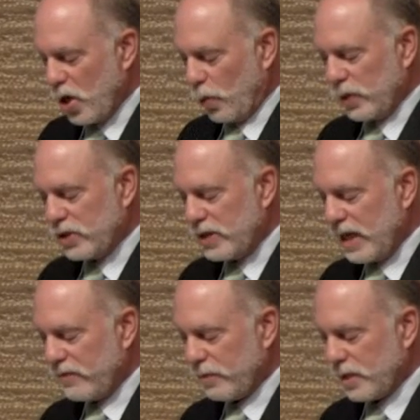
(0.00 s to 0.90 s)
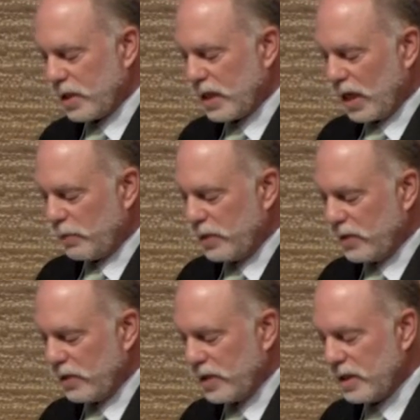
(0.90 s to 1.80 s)
which date from the cutout
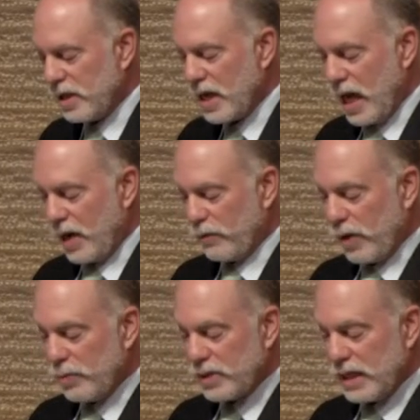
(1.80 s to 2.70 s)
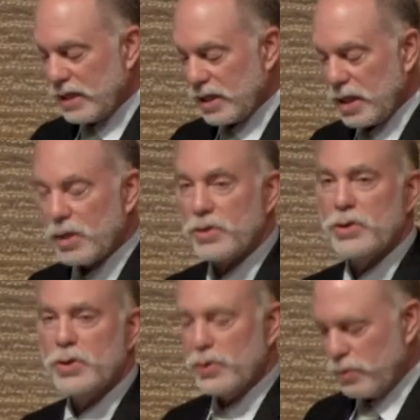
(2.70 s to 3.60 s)
period and represent the colors
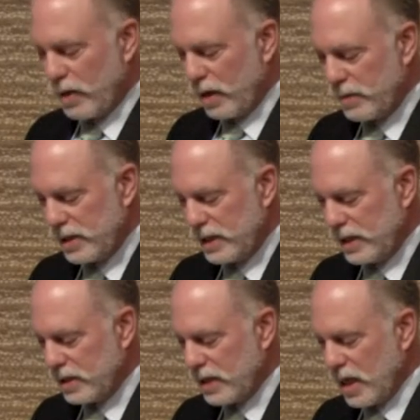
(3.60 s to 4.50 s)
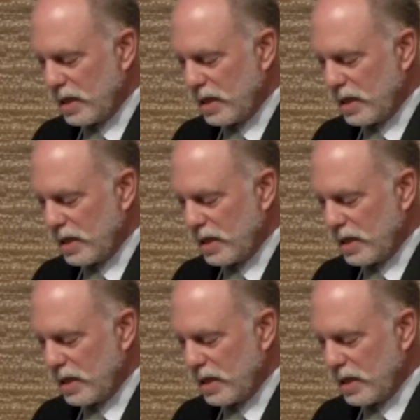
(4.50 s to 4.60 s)
used by Matisse,